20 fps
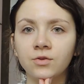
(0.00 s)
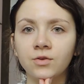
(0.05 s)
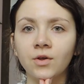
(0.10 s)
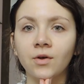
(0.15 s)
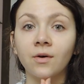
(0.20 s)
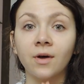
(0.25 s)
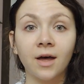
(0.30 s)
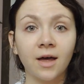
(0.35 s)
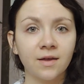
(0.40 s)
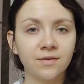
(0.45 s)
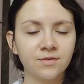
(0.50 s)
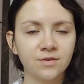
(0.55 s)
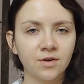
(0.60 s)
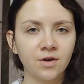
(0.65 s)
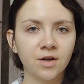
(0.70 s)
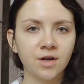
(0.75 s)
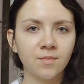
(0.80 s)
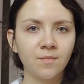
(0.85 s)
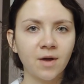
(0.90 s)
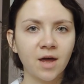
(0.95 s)
So I
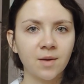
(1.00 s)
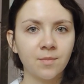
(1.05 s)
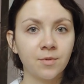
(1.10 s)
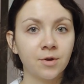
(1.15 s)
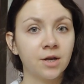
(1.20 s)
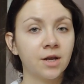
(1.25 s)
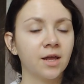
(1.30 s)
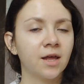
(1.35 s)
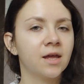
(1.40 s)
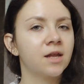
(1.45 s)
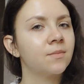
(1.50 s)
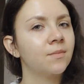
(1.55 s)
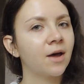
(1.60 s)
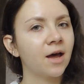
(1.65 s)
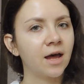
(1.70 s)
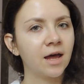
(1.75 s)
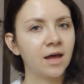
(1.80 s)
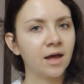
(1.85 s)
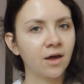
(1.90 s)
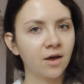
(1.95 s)
started by putting in
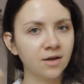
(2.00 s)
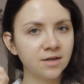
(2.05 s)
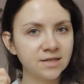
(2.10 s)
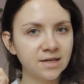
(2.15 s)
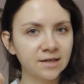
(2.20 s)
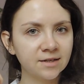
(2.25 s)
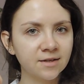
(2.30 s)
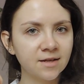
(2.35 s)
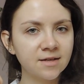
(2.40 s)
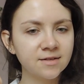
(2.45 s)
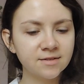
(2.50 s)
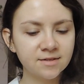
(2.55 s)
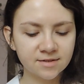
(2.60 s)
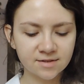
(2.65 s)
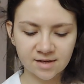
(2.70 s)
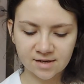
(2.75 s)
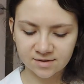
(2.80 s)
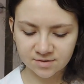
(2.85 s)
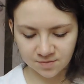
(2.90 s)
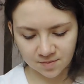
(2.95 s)
my contact lenses
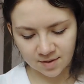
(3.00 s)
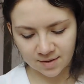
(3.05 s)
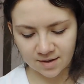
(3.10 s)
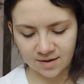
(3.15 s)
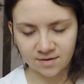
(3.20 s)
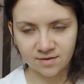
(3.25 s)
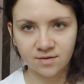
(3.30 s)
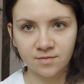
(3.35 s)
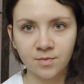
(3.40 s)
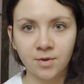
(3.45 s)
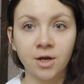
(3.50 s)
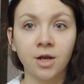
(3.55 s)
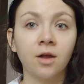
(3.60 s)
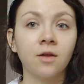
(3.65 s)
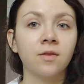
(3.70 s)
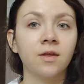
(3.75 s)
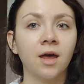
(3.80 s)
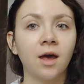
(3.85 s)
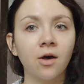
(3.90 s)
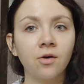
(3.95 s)
as well as putting
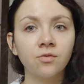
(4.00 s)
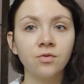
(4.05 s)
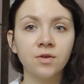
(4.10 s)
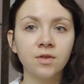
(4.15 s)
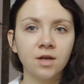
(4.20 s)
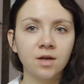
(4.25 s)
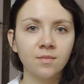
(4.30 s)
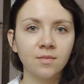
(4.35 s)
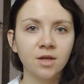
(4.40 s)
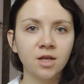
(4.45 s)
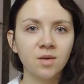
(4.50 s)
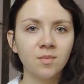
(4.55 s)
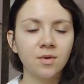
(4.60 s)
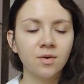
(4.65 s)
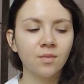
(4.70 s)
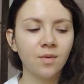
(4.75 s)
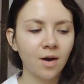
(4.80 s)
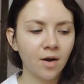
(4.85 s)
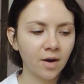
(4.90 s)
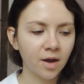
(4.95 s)
on the outfit that I'm going to
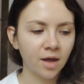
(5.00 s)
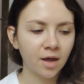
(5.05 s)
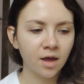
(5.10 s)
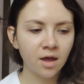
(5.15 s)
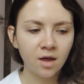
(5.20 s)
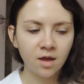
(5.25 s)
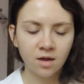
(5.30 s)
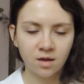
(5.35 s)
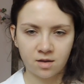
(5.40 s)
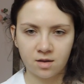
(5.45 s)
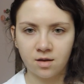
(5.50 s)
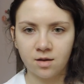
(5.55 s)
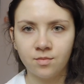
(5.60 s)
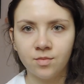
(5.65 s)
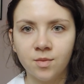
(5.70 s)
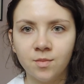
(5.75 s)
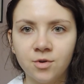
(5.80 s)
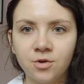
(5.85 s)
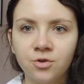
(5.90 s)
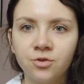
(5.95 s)
be wearing.
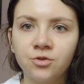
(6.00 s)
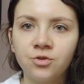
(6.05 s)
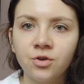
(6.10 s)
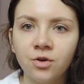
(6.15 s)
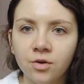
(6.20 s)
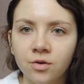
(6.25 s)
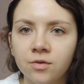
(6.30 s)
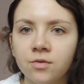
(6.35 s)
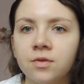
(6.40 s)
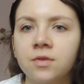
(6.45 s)
Let me just show you.